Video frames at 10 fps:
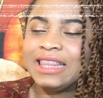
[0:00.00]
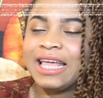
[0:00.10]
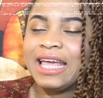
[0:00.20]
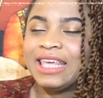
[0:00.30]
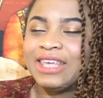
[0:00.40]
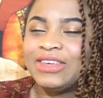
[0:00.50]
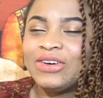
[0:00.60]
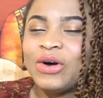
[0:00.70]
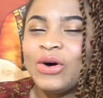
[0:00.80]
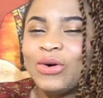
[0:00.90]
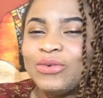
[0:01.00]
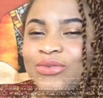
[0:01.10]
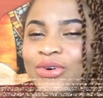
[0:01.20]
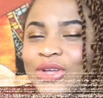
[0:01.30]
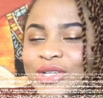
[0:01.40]
Thank you all
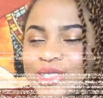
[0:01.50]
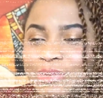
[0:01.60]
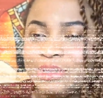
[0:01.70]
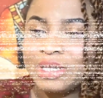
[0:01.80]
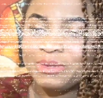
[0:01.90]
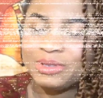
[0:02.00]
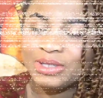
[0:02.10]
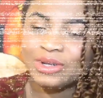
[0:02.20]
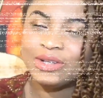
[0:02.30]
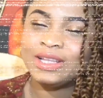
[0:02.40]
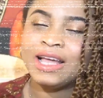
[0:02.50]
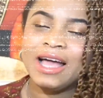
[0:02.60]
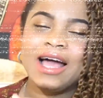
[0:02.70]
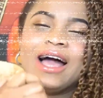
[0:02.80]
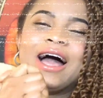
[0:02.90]
for your subscription.
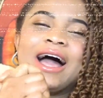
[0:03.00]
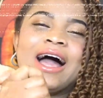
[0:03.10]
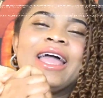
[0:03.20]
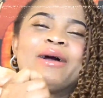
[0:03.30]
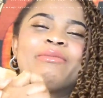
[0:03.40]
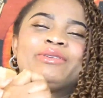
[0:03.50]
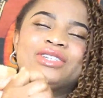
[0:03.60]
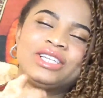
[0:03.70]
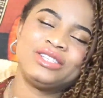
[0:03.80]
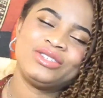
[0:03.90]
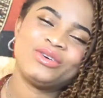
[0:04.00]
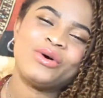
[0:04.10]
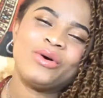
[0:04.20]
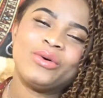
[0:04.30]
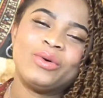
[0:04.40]
I appreciate you
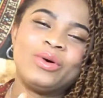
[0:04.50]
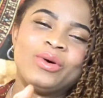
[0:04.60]
all